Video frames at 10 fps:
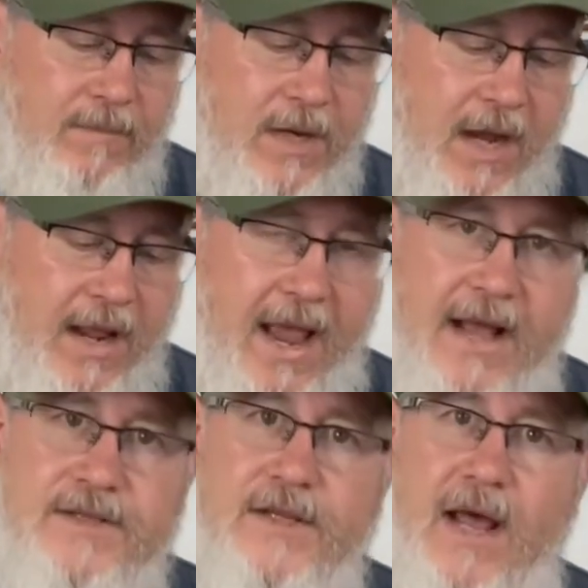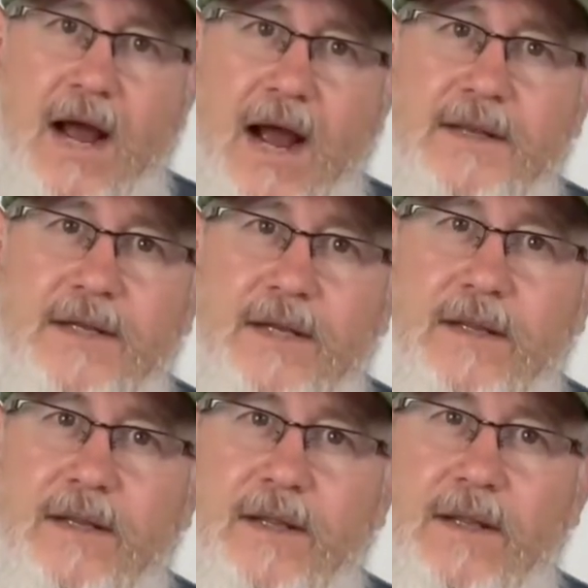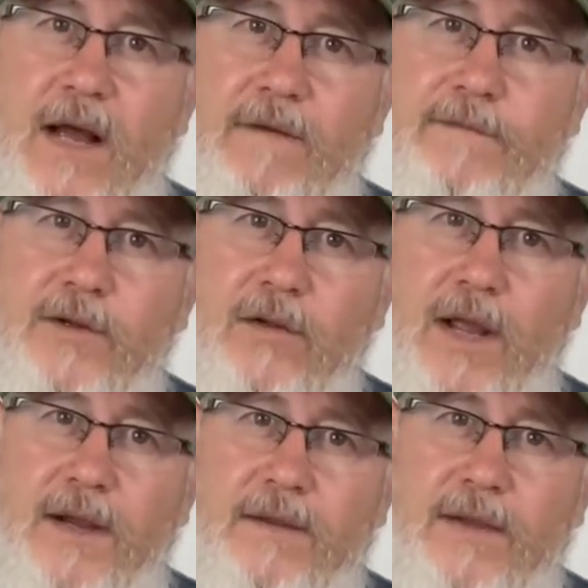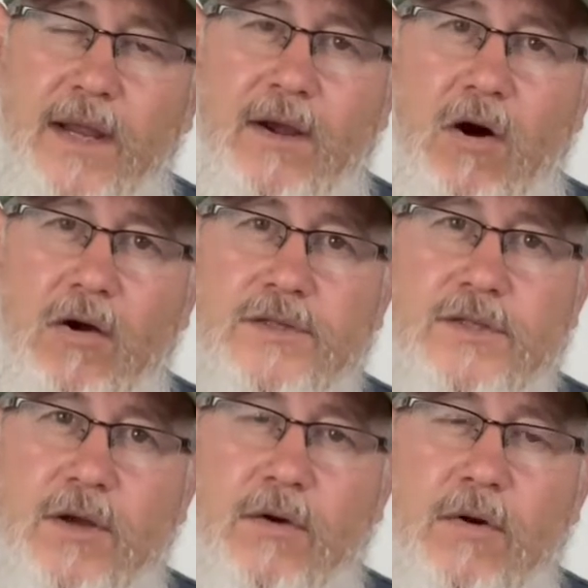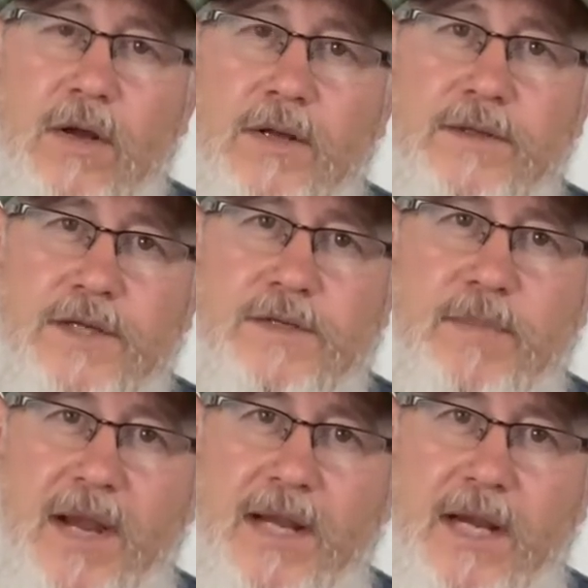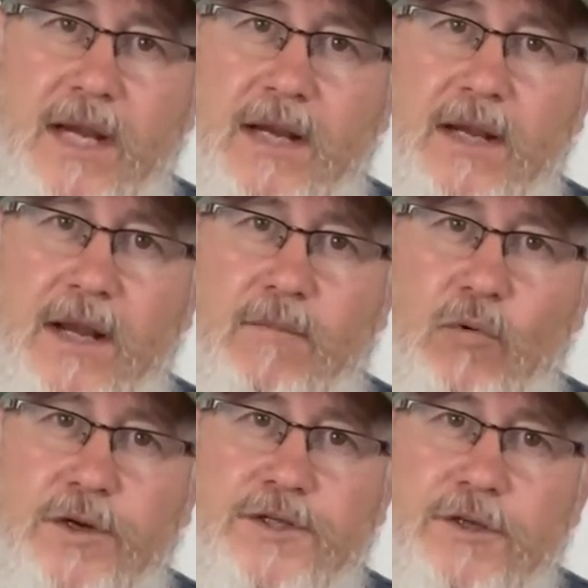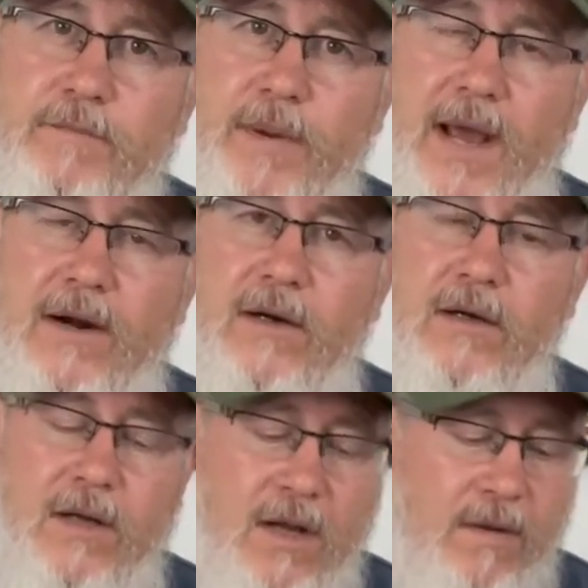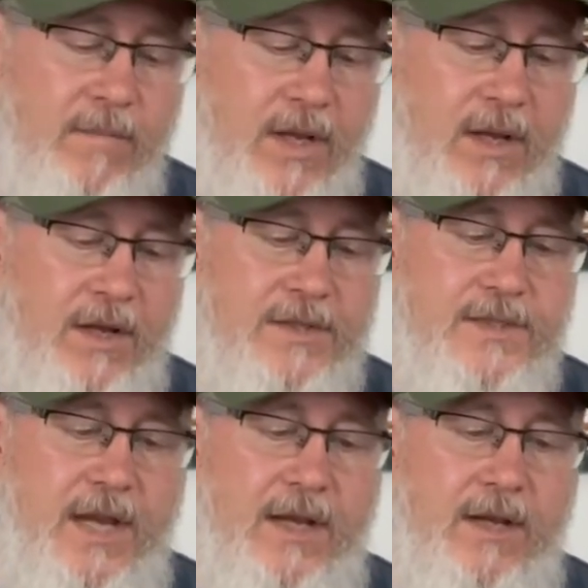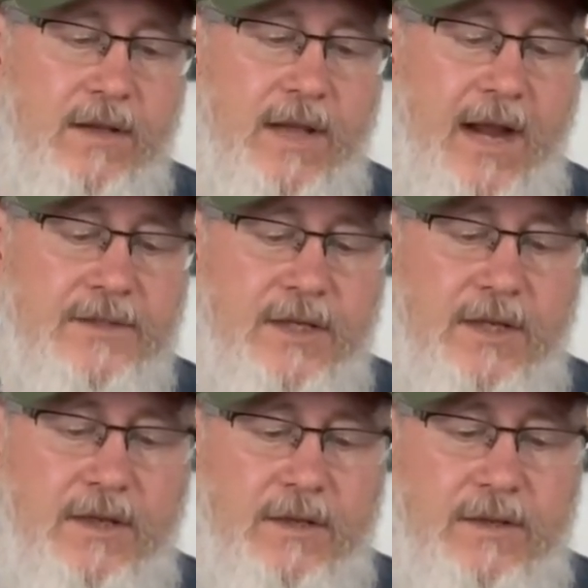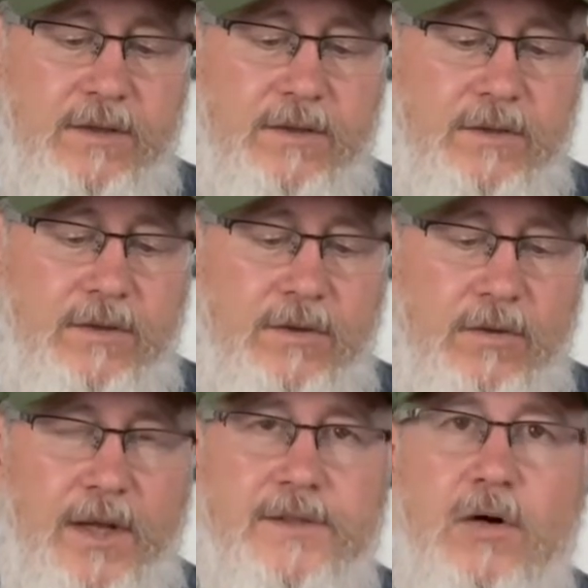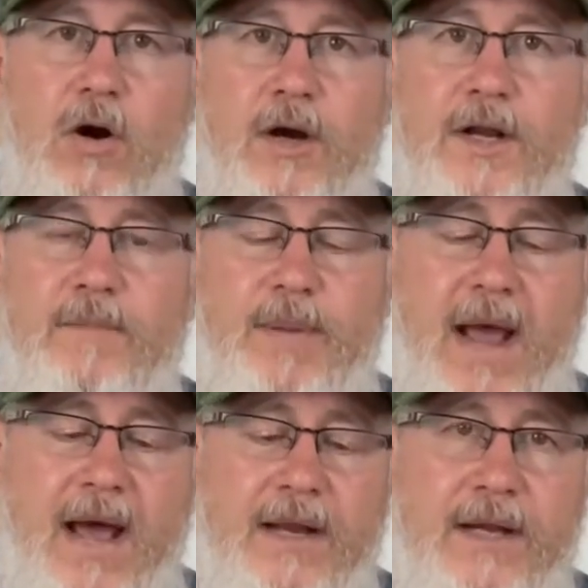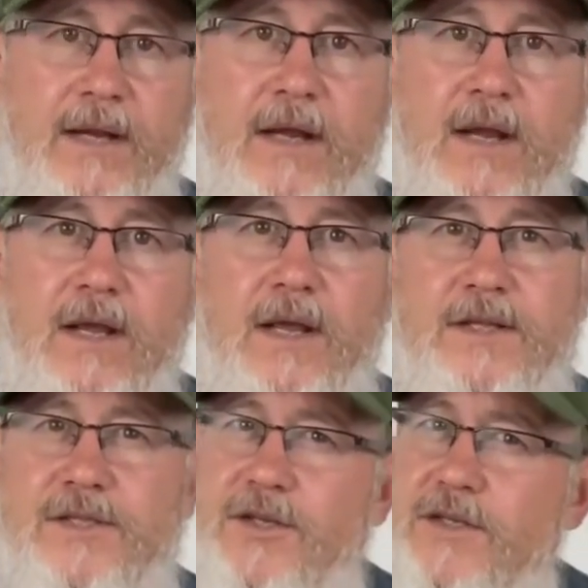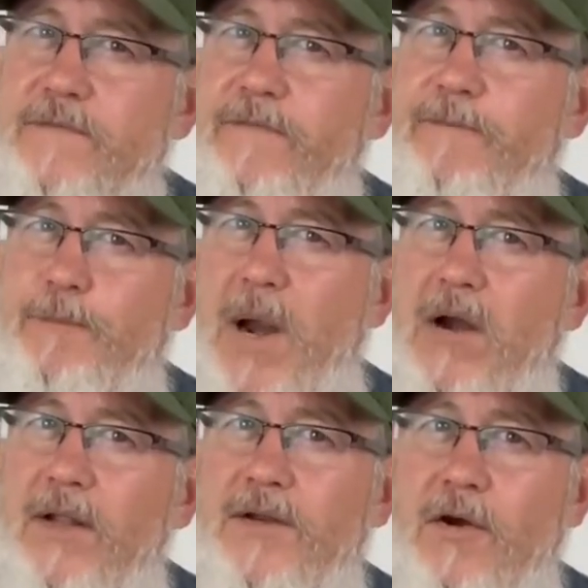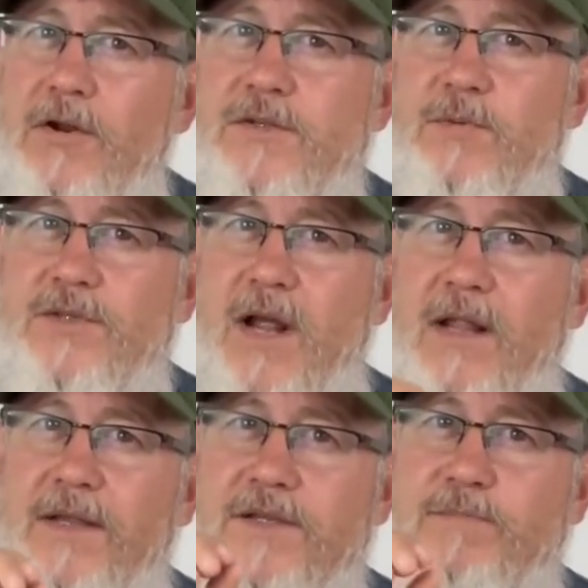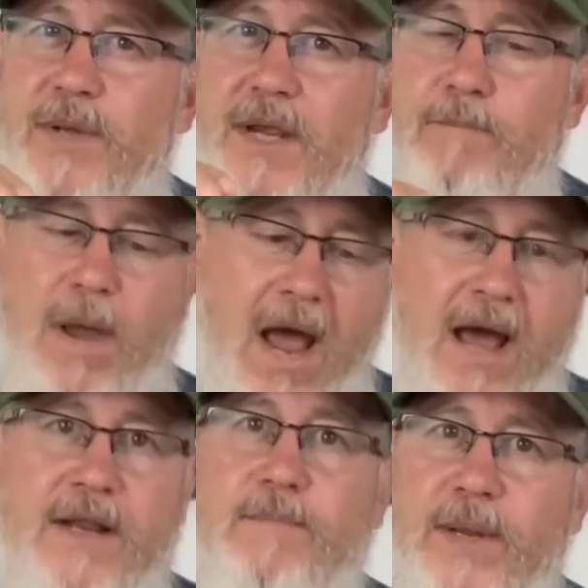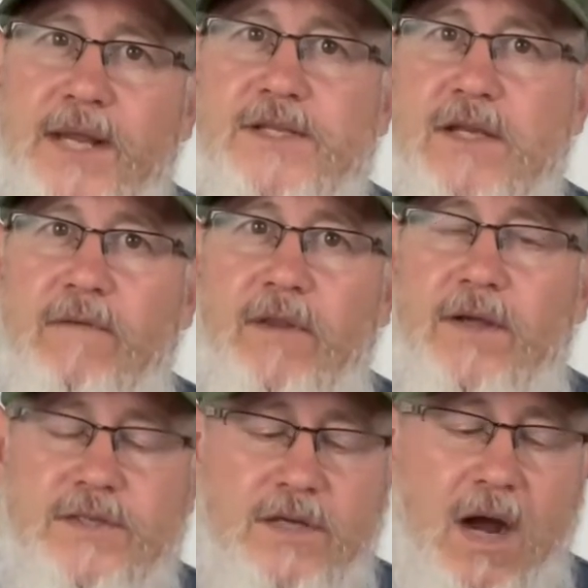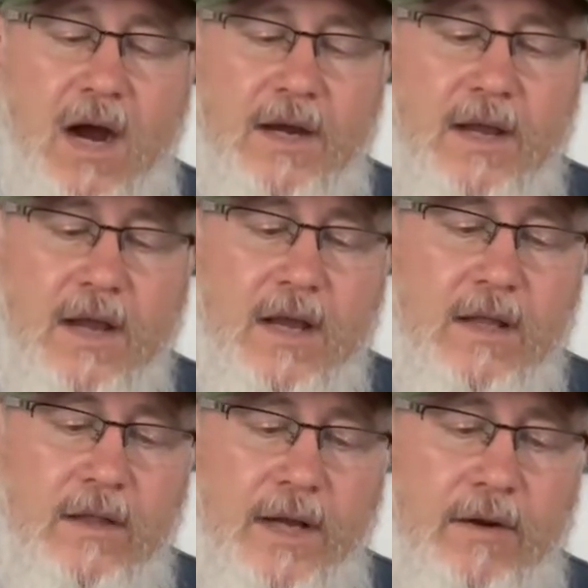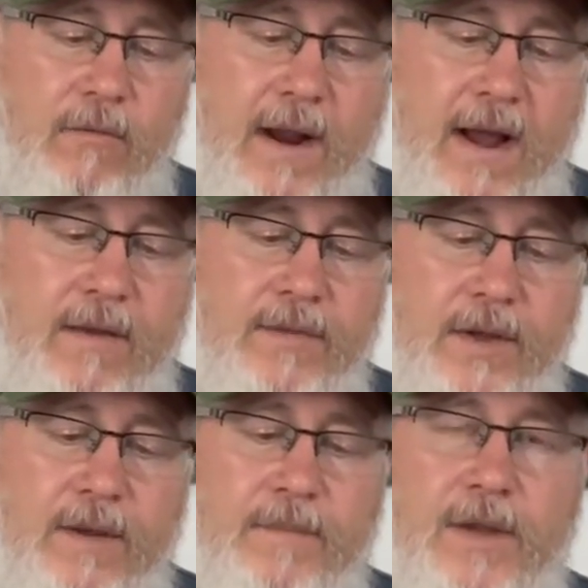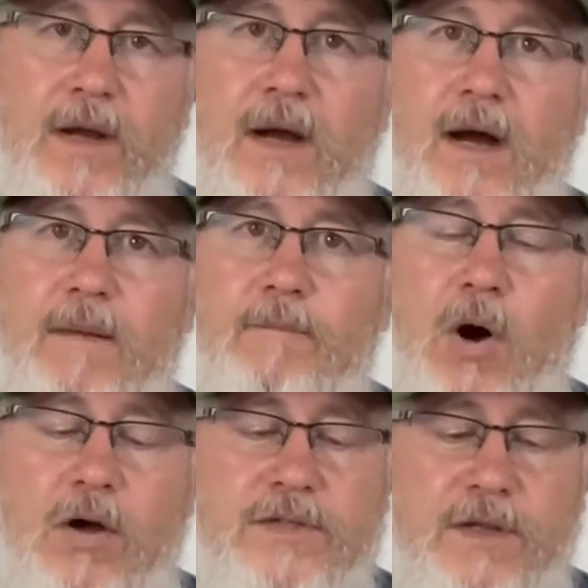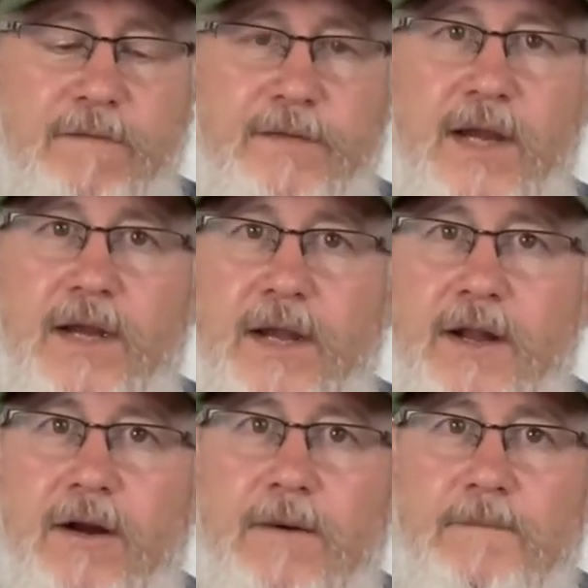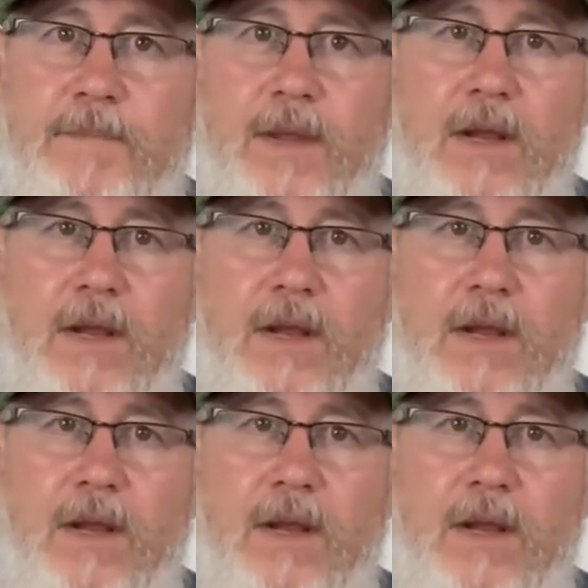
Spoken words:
kind of adds to that idea that I feel like they also dissipate heat and moisture better because they actually do like targeted padding. It's just barely noticeable. It's not like this big padded piece of the sock, like around the balls of the feet here.